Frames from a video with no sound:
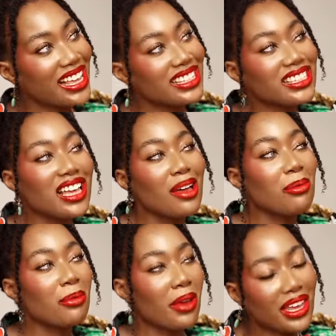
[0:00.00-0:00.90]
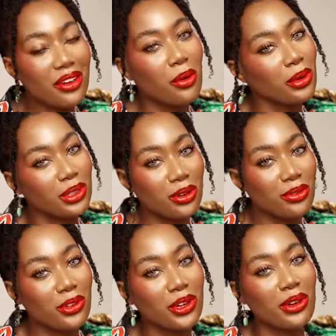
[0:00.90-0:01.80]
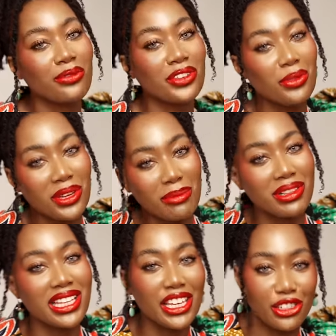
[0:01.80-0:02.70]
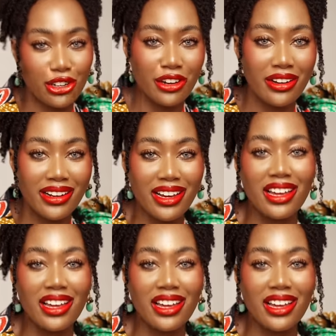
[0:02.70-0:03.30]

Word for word: top right corner for your viewing pleasure,